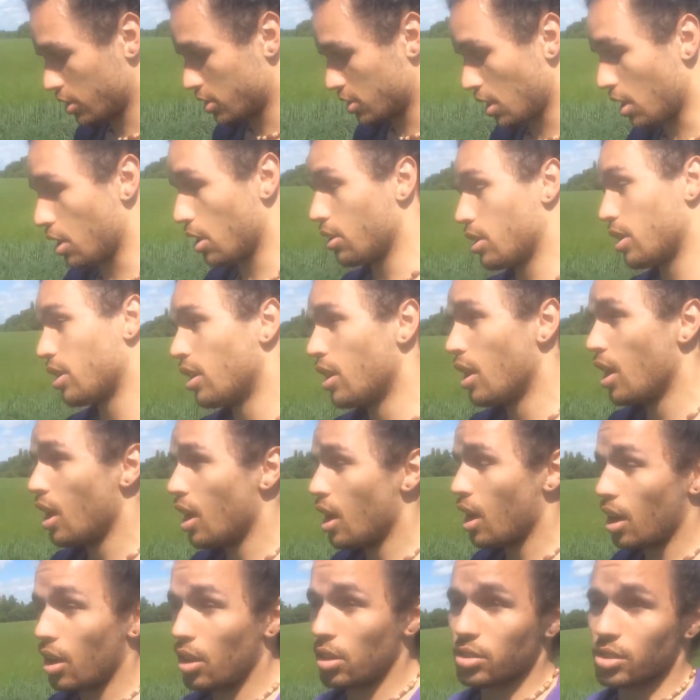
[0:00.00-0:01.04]
So
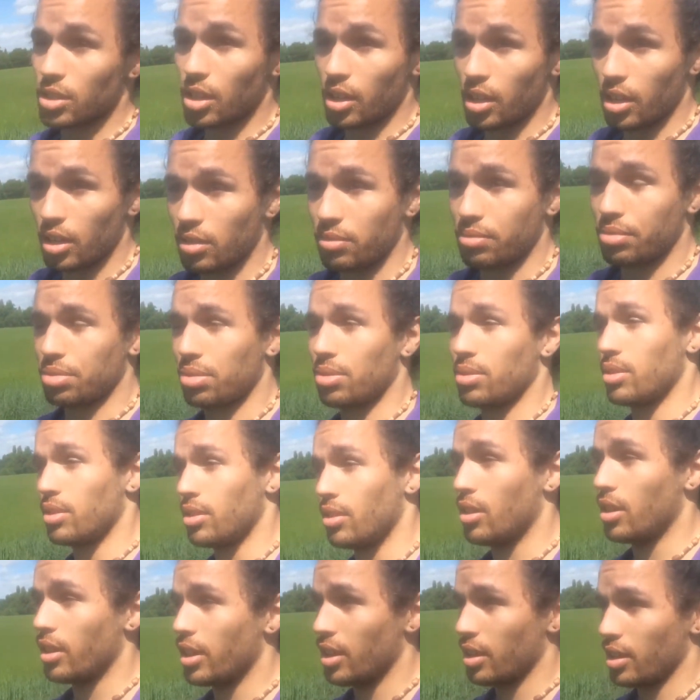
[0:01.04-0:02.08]
I was like,
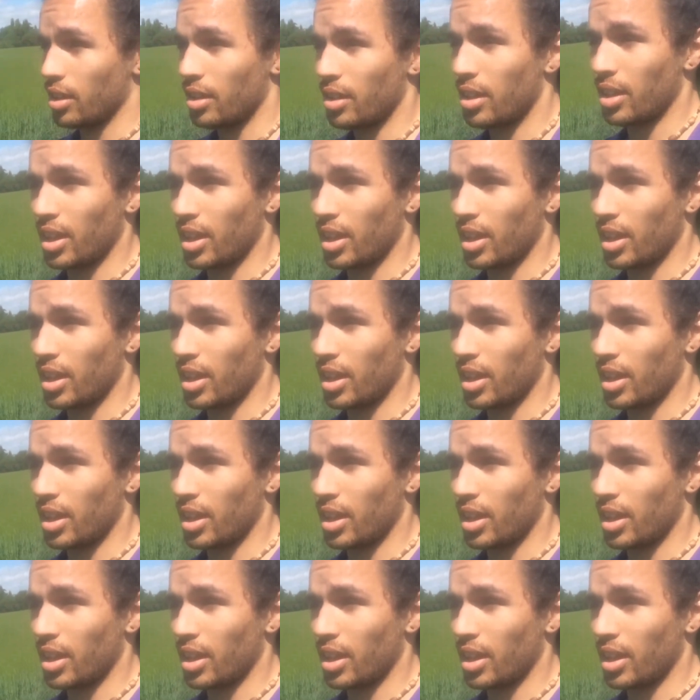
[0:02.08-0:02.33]
alright,